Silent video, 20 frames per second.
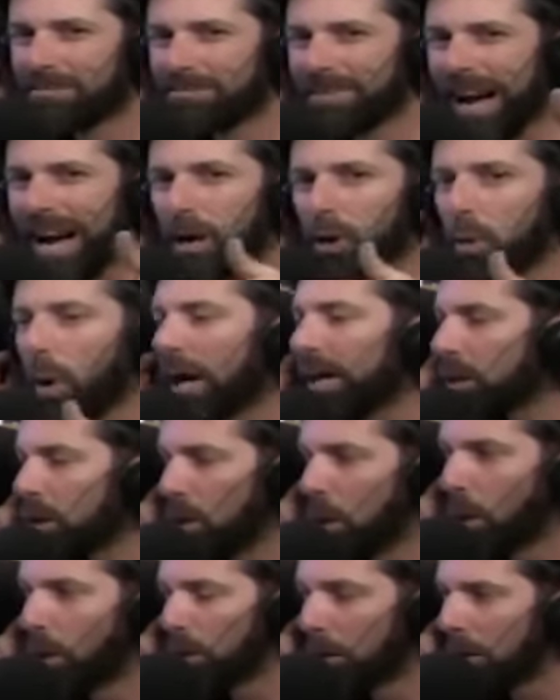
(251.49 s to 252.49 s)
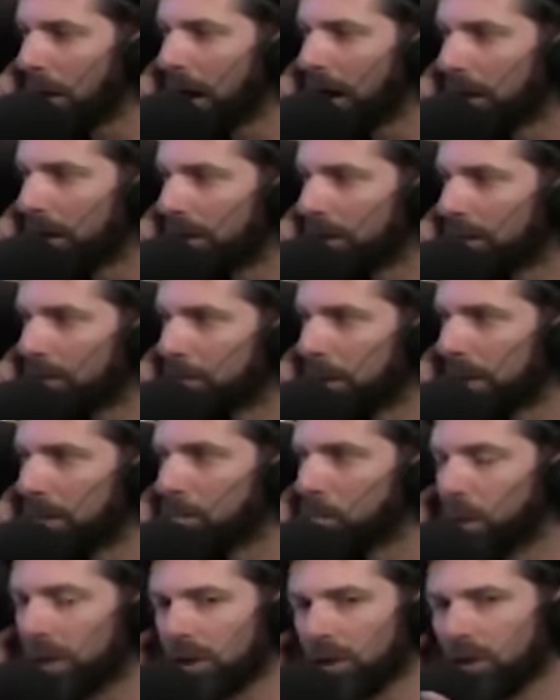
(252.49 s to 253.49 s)
not quite a quarter mile, but
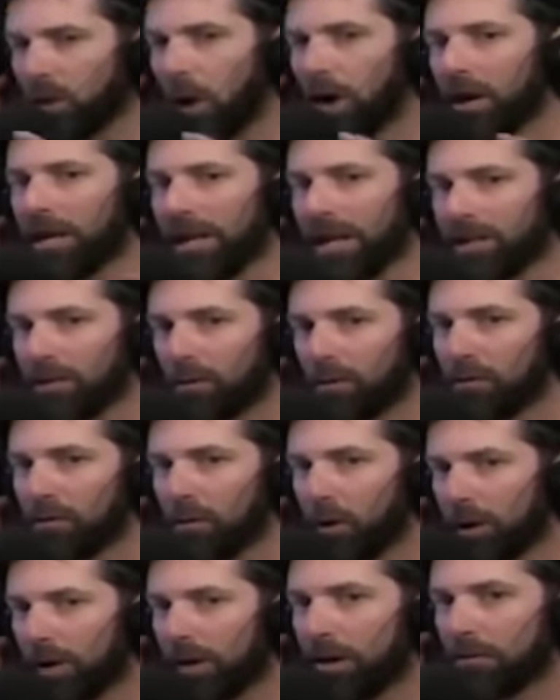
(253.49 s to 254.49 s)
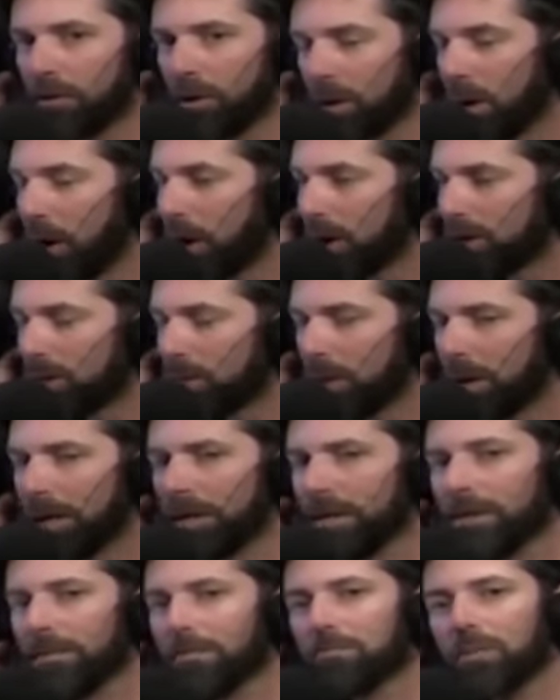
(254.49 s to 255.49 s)
we started at the foot of the
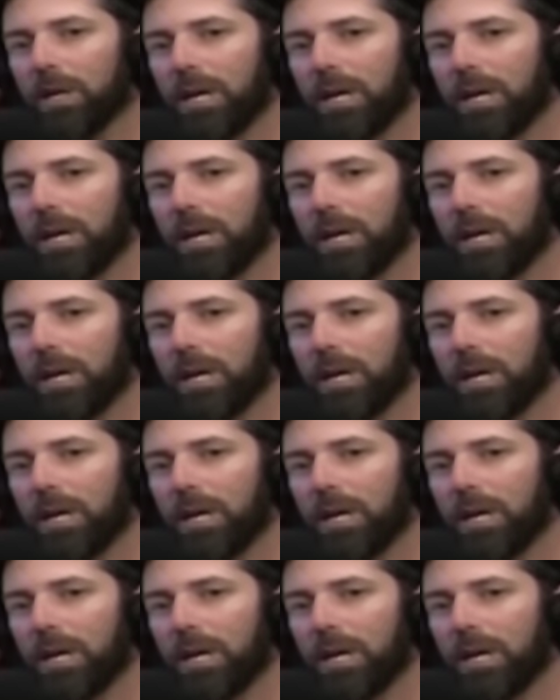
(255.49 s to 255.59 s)
causeway.